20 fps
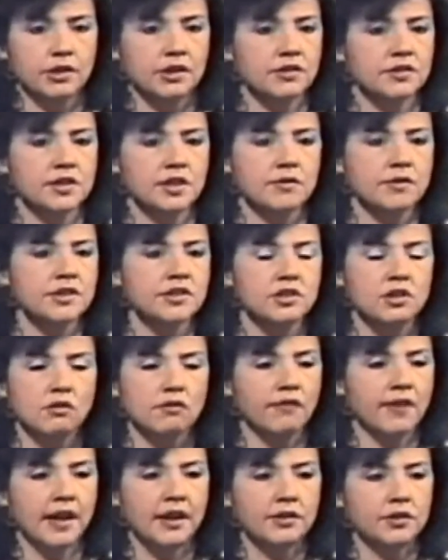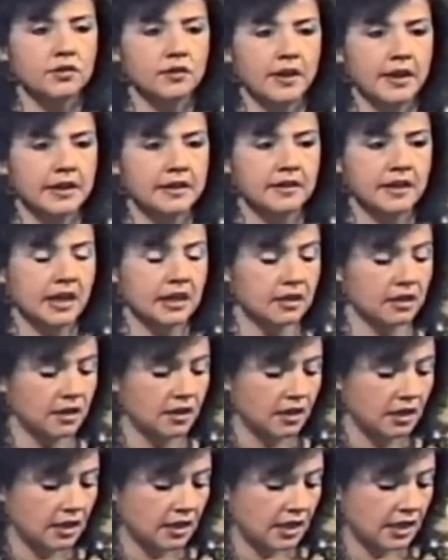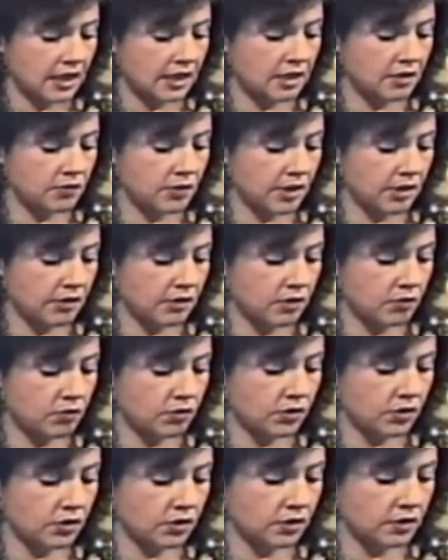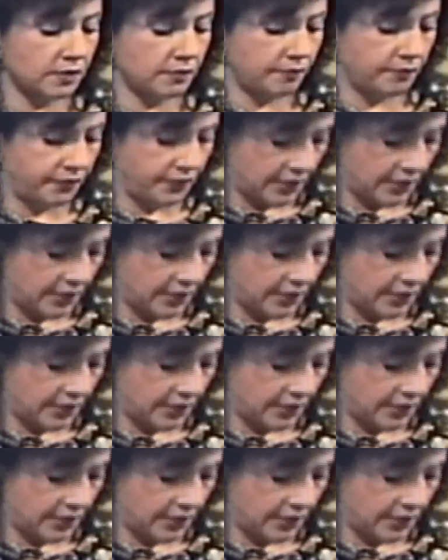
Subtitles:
because there is no value like that anywhere in the world.